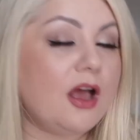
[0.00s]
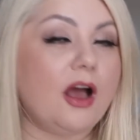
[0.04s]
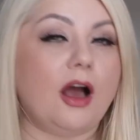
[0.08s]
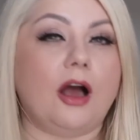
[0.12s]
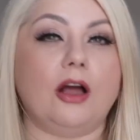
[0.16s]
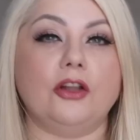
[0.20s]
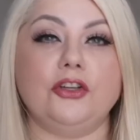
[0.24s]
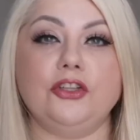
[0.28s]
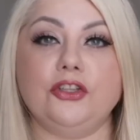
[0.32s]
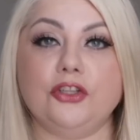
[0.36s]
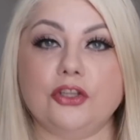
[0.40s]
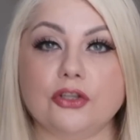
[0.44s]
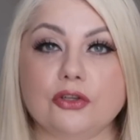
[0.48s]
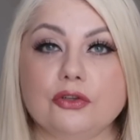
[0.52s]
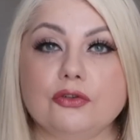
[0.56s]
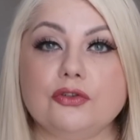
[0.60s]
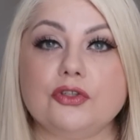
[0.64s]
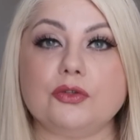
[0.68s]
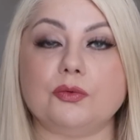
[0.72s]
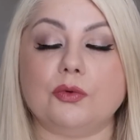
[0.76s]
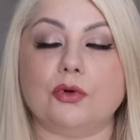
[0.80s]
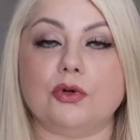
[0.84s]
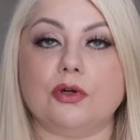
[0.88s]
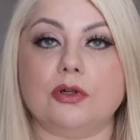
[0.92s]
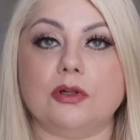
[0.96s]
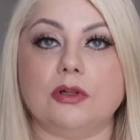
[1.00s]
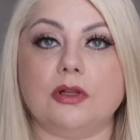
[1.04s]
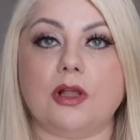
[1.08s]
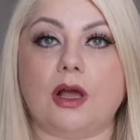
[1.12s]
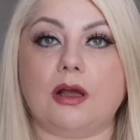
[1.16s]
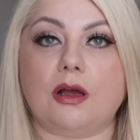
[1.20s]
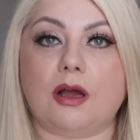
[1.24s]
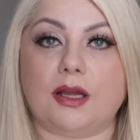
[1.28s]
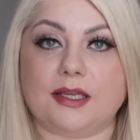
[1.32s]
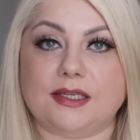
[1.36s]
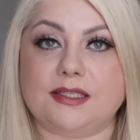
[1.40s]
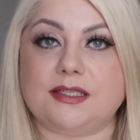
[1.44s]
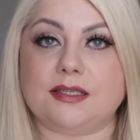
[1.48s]
unusual
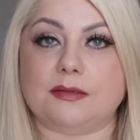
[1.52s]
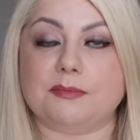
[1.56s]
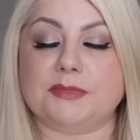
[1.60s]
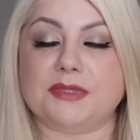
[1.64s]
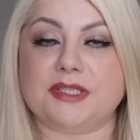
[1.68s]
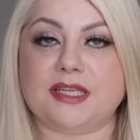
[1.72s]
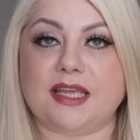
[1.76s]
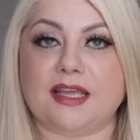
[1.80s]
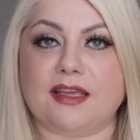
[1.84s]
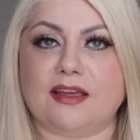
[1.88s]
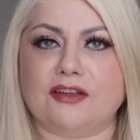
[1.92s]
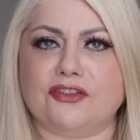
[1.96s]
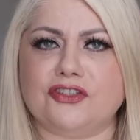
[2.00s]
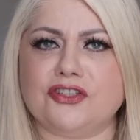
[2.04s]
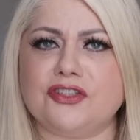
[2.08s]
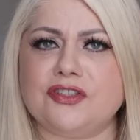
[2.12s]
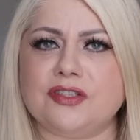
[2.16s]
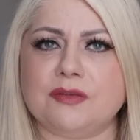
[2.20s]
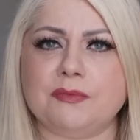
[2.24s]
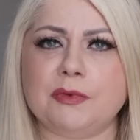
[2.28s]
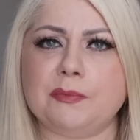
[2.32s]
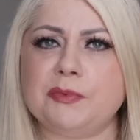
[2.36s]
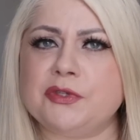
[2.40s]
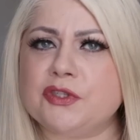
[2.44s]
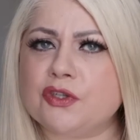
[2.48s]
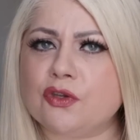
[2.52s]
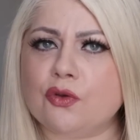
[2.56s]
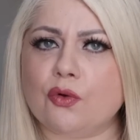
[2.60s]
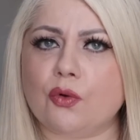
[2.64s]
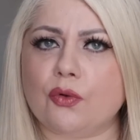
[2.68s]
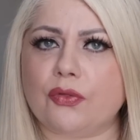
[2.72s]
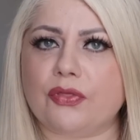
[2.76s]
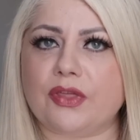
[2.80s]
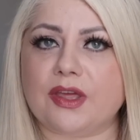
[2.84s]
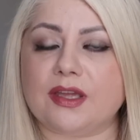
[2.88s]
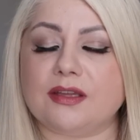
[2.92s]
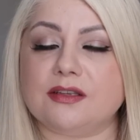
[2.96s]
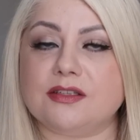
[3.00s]
items here, just some
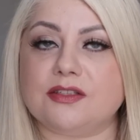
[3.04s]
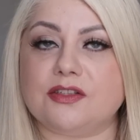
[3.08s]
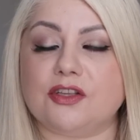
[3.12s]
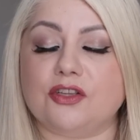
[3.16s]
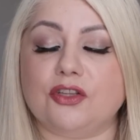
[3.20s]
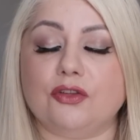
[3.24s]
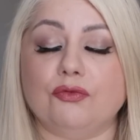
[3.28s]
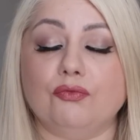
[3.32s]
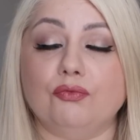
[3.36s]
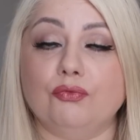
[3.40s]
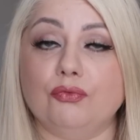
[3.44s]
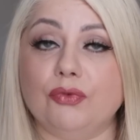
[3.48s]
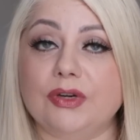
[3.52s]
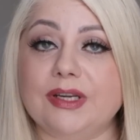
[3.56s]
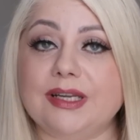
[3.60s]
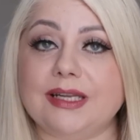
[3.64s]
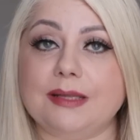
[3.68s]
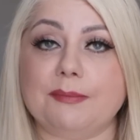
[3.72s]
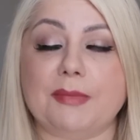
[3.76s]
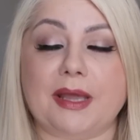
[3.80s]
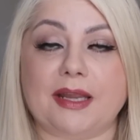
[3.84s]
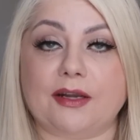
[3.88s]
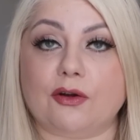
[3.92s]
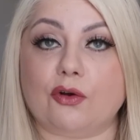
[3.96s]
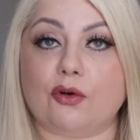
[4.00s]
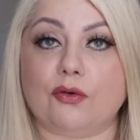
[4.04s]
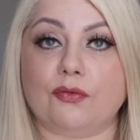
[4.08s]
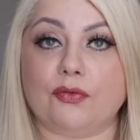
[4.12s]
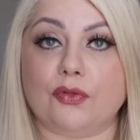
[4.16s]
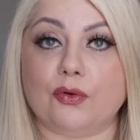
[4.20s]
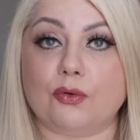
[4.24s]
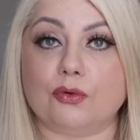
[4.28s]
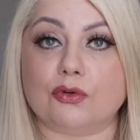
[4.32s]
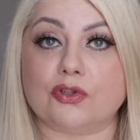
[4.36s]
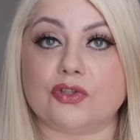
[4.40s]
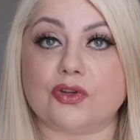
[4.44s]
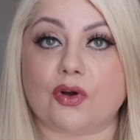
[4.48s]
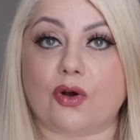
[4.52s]
obscure things that you really may not have
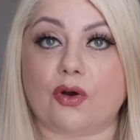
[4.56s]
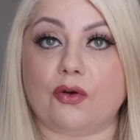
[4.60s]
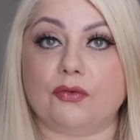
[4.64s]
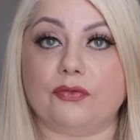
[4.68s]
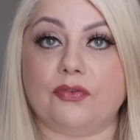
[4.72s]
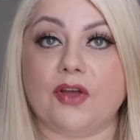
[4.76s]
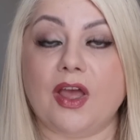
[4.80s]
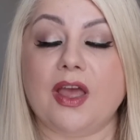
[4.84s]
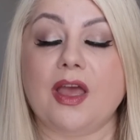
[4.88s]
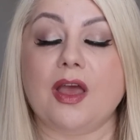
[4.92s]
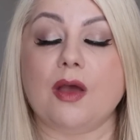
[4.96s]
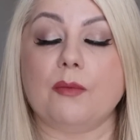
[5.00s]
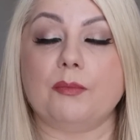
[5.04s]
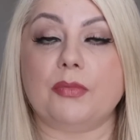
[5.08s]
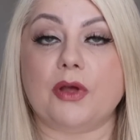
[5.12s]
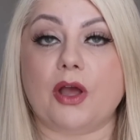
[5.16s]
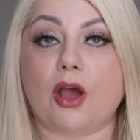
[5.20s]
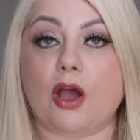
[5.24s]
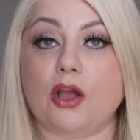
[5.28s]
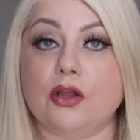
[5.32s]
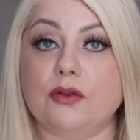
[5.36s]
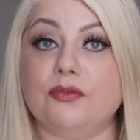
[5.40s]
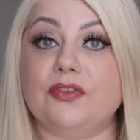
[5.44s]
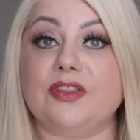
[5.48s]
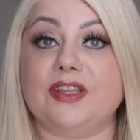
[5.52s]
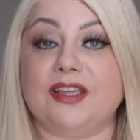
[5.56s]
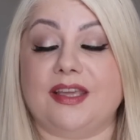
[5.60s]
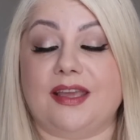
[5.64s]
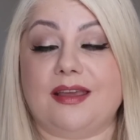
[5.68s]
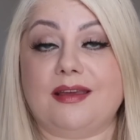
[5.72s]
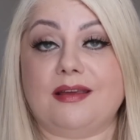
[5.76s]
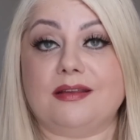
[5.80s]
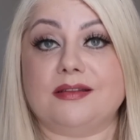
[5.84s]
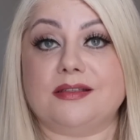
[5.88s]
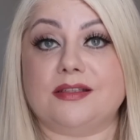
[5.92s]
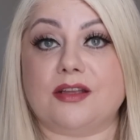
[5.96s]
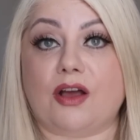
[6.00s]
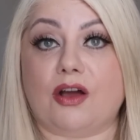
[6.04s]
thought of, but over the
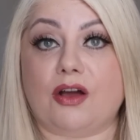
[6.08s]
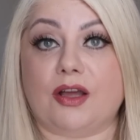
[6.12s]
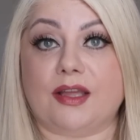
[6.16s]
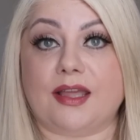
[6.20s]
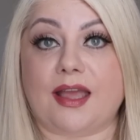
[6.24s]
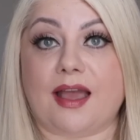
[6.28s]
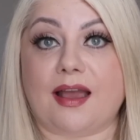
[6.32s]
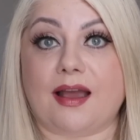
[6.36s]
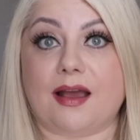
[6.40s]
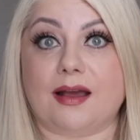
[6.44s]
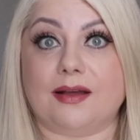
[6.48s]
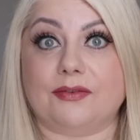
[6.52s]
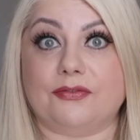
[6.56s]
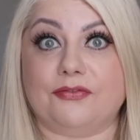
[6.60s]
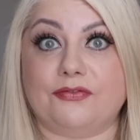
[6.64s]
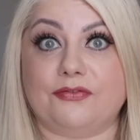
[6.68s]
years I have